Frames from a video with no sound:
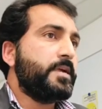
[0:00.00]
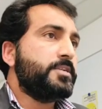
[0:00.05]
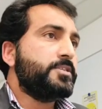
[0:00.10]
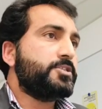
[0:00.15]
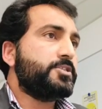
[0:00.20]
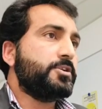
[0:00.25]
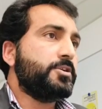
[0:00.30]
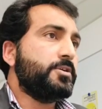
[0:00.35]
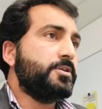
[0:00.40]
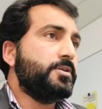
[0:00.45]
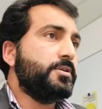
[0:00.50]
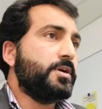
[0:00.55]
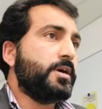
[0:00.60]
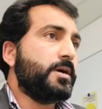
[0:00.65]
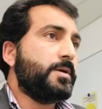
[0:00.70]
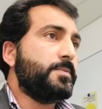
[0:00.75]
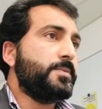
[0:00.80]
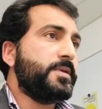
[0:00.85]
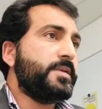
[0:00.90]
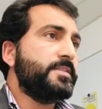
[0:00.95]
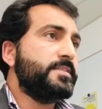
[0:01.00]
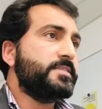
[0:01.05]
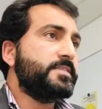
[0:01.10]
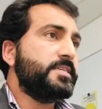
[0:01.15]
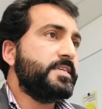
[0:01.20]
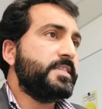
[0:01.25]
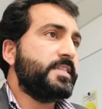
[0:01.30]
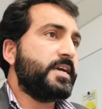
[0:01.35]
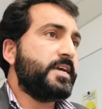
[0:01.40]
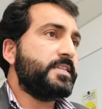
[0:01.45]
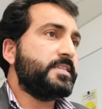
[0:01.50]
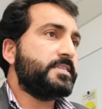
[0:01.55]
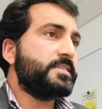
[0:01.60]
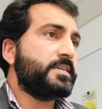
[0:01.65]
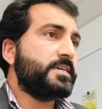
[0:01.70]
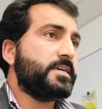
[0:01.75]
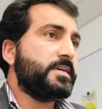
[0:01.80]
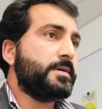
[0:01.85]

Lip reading: So we can see that